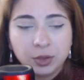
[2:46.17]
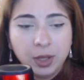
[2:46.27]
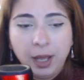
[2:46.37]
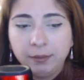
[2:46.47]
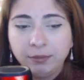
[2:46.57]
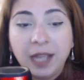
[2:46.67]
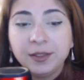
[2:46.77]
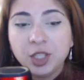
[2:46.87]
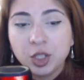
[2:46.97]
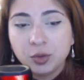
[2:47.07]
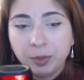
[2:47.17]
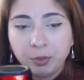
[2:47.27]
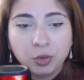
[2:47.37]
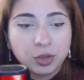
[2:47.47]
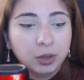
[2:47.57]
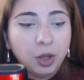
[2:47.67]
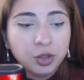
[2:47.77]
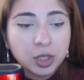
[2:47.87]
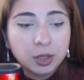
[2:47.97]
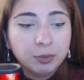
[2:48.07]
and knight c3 both are
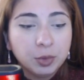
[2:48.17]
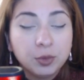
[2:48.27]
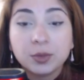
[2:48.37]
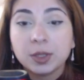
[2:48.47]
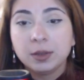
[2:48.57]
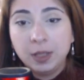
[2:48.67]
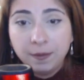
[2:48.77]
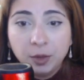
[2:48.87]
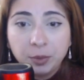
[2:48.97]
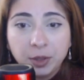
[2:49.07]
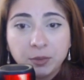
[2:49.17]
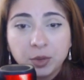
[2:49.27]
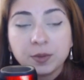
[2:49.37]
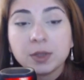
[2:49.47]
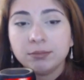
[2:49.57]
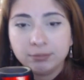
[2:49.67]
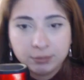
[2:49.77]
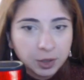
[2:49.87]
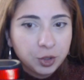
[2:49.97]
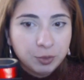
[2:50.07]
logical moves developing moves
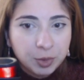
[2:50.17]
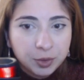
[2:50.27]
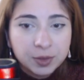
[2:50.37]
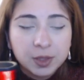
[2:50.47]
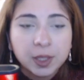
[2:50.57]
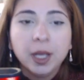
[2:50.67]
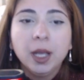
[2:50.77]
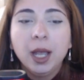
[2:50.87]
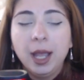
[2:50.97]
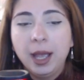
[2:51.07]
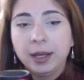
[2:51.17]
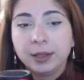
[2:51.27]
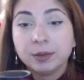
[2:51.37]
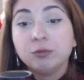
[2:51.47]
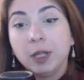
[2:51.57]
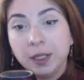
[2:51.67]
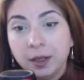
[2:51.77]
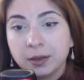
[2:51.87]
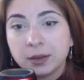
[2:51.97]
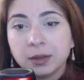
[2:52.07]
good moves and why
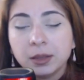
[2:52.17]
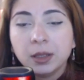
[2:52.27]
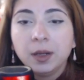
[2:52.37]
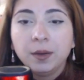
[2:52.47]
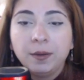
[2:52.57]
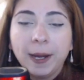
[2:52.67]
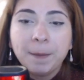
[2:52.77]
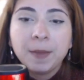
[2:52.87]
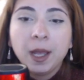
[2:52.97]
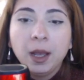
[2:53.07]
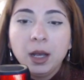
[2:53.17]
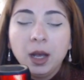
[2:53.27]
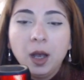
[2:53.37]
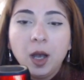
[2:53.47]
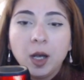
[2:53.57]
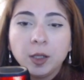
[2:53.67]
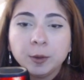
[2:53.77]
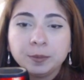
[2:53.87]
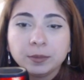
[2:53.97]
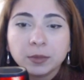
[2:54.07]
not, right?
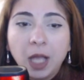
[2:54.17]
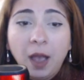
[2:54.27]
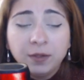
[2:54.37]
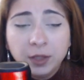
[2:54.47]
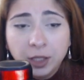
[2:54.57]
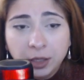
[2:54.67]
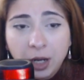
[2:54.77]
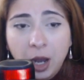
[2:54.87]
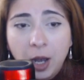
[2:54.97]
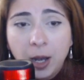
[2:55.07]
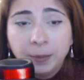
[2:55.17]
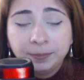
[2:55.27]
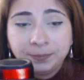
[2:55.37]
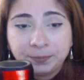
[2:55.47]
Um, after um,